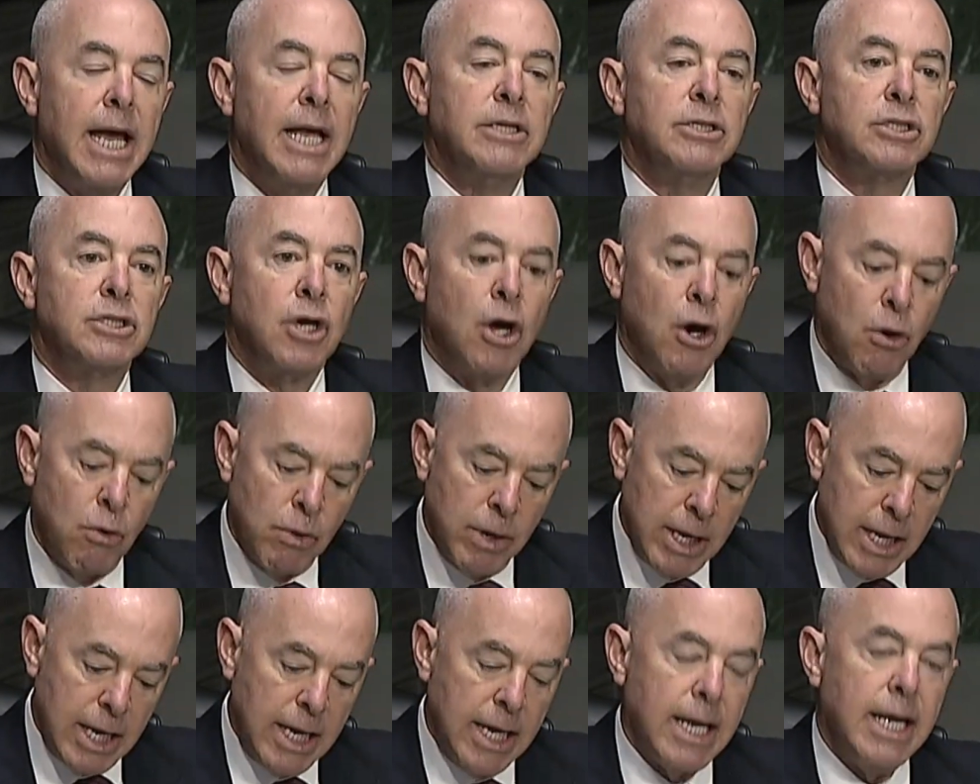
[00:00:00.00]
And
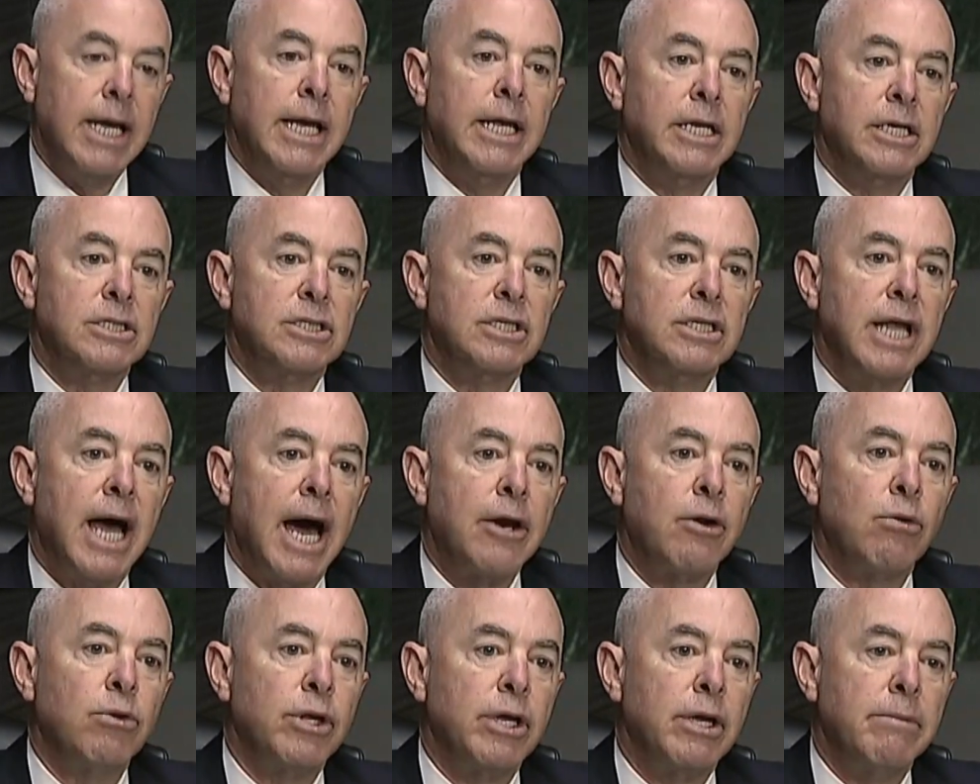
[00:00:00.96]
so it is
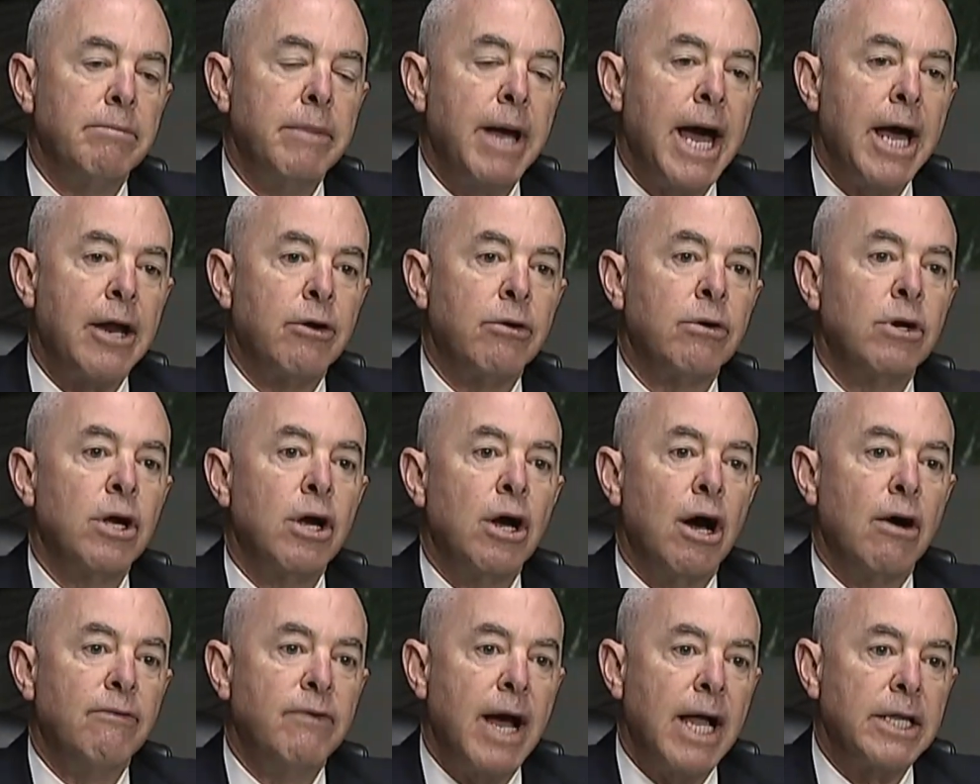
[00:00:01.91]
not only a matter
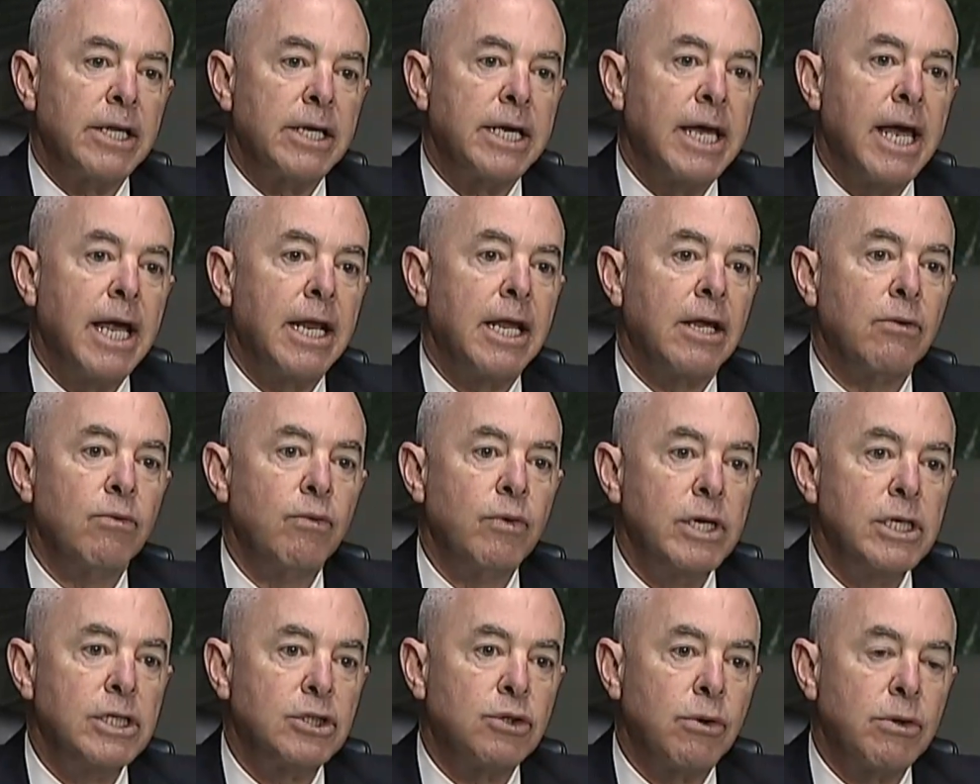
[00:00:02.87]
of allocating
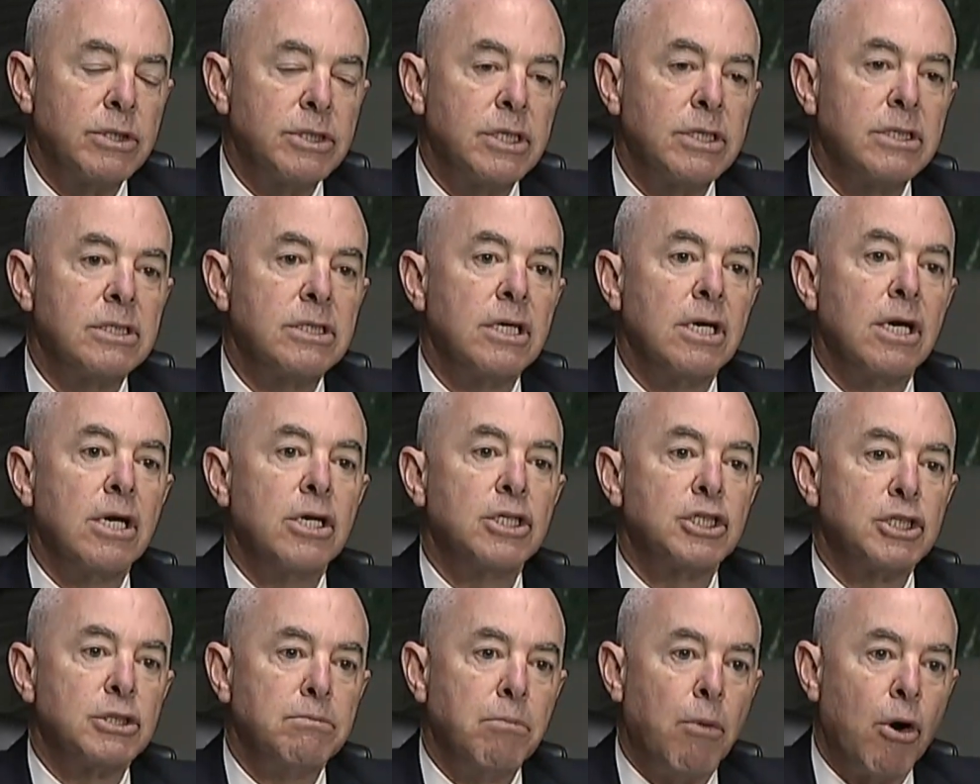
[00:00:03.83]
resources
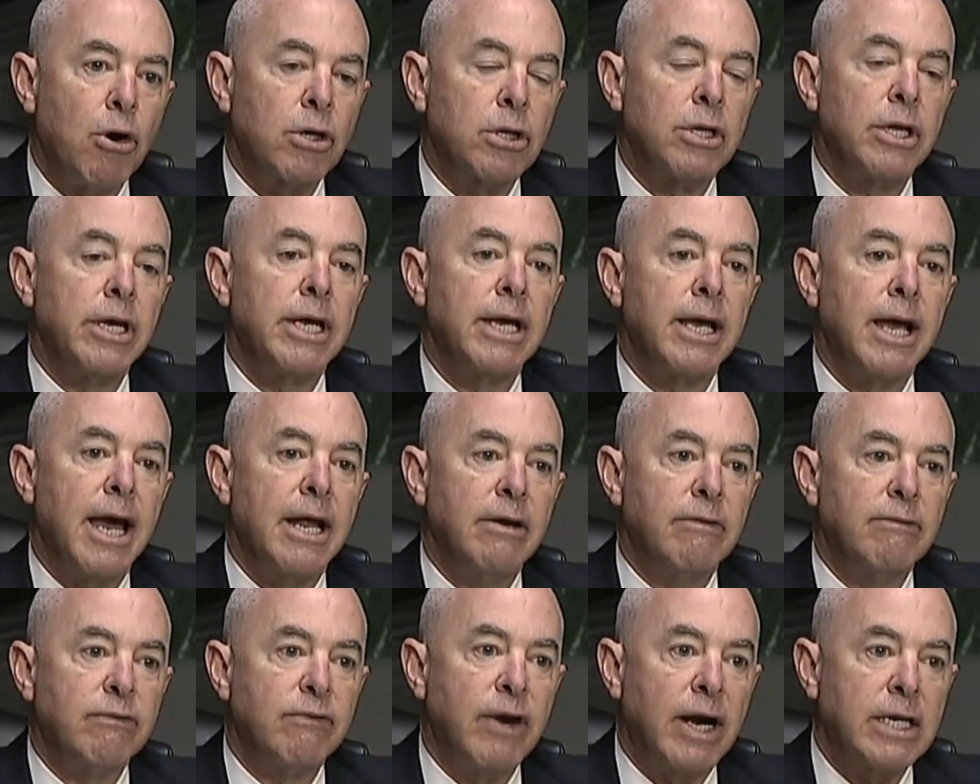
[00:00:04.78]
smartly
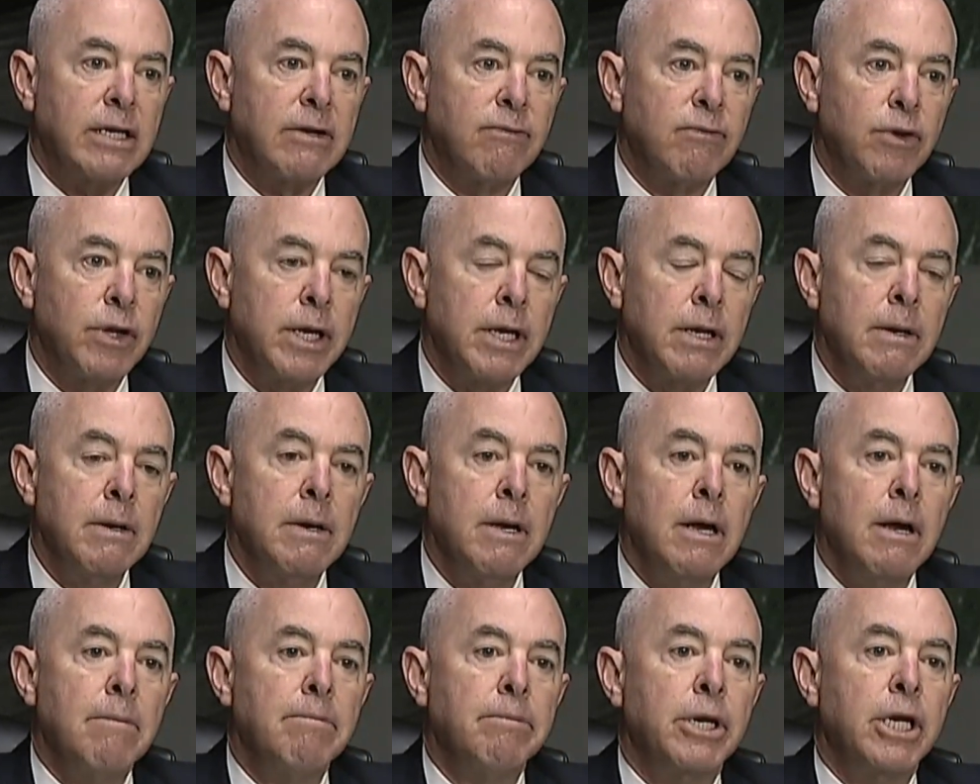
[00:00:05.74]
and effectively,
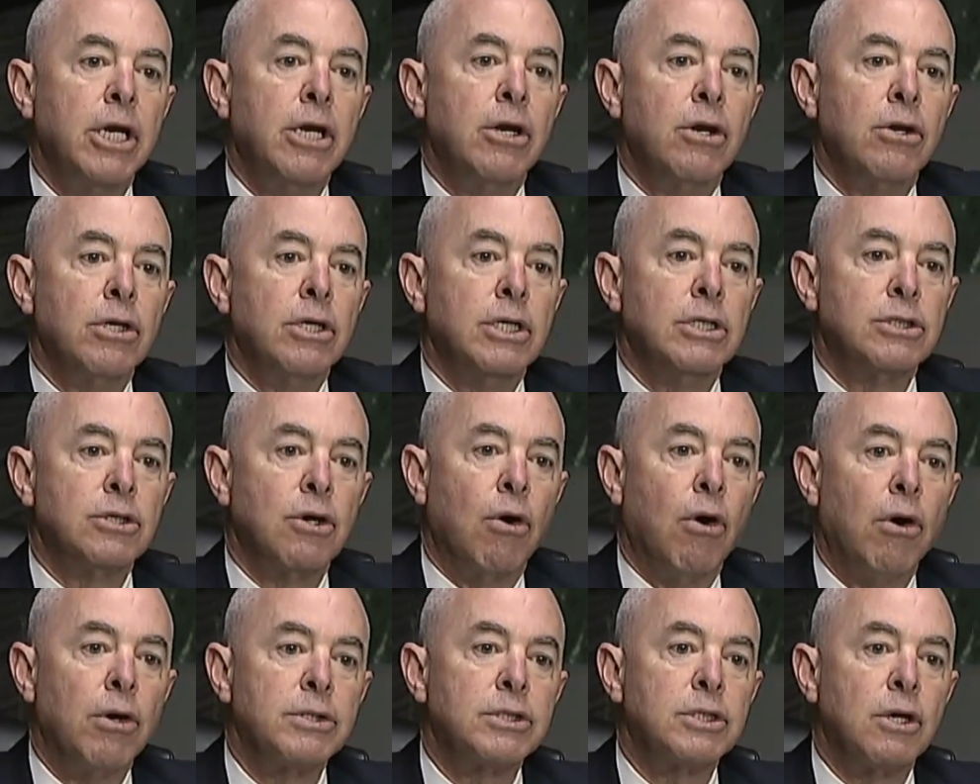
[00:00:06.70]
but it is
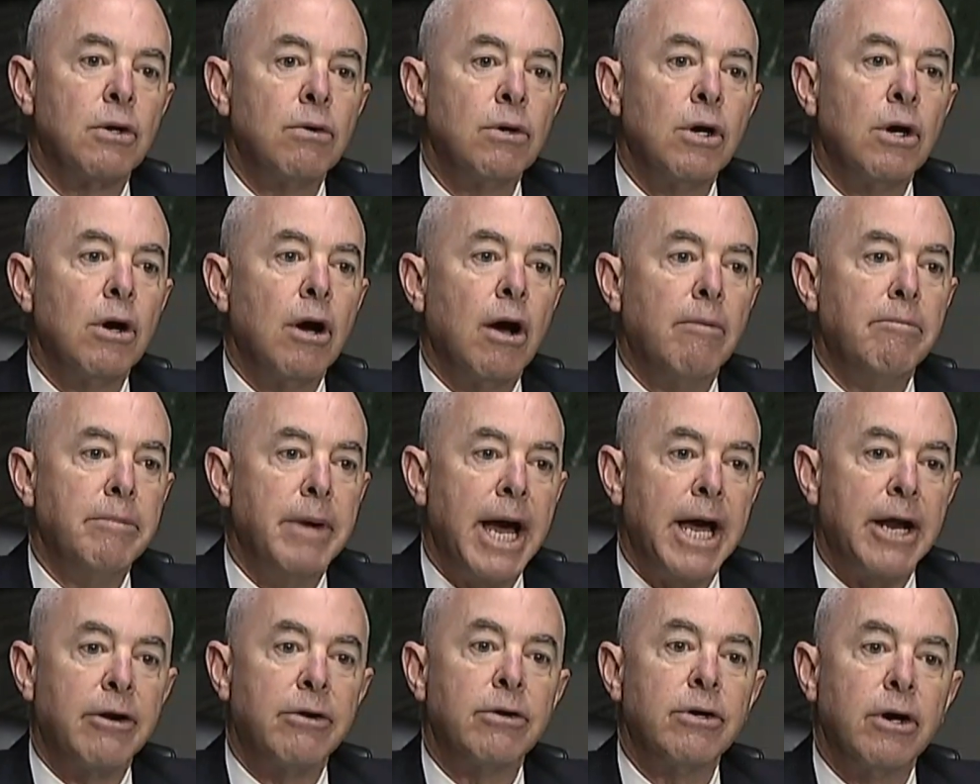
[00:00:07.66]
also a
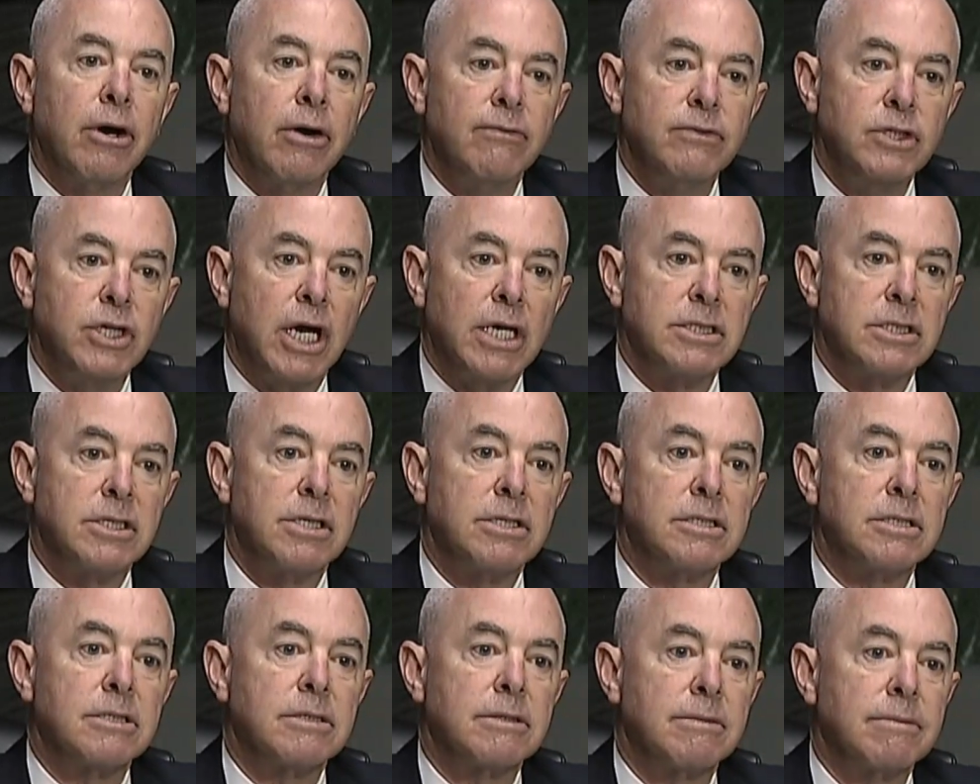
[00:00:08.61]
matter of
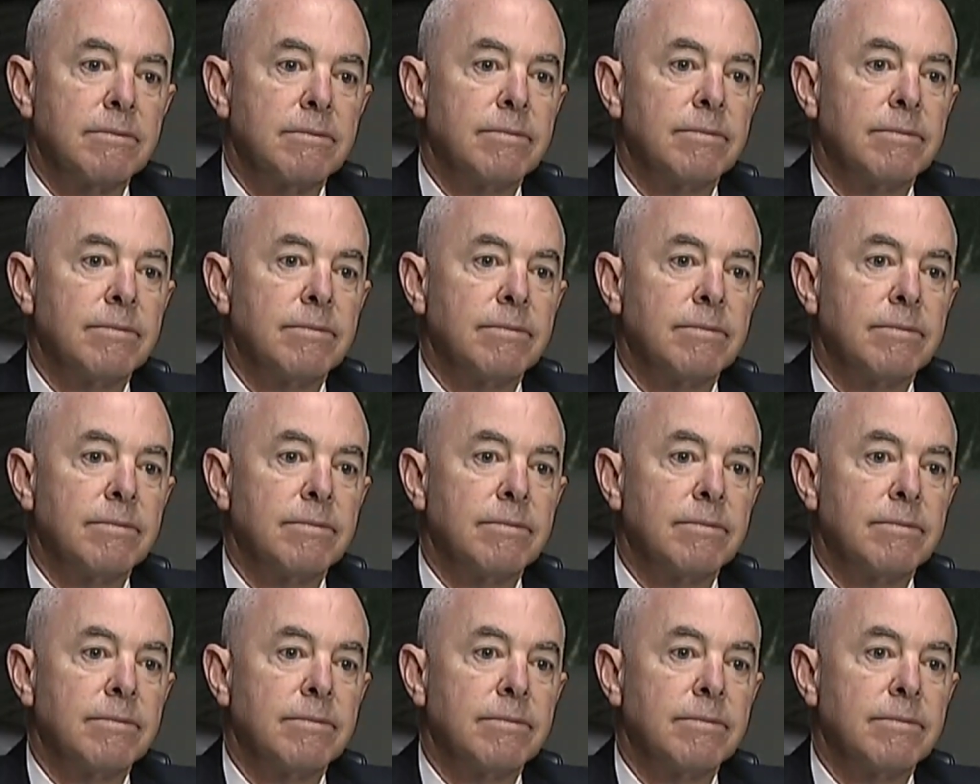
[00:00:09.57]
justice.